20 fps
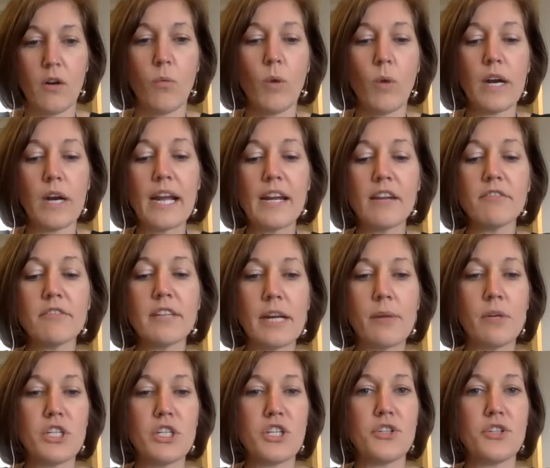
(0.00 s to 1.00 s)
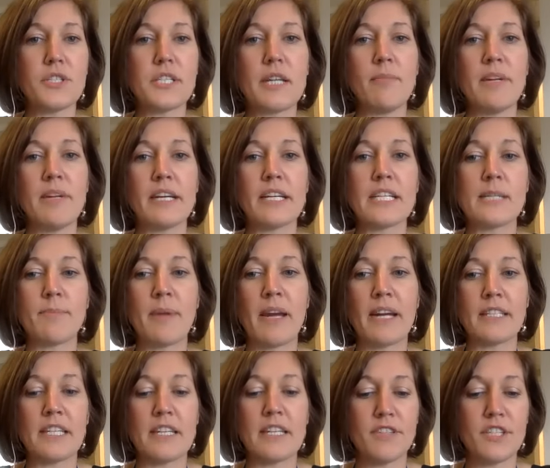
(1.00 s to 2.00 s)
what kind of language use can be
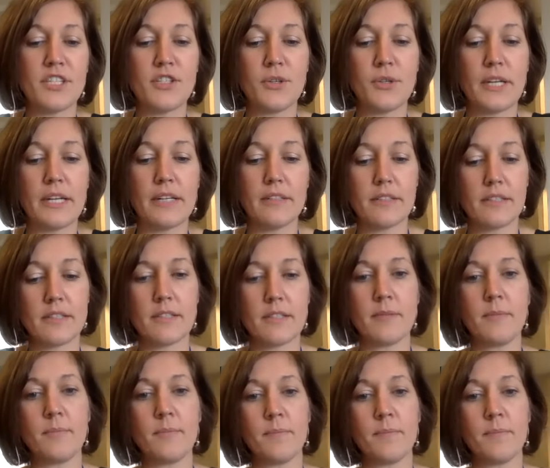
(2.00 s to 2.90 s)
expected of students?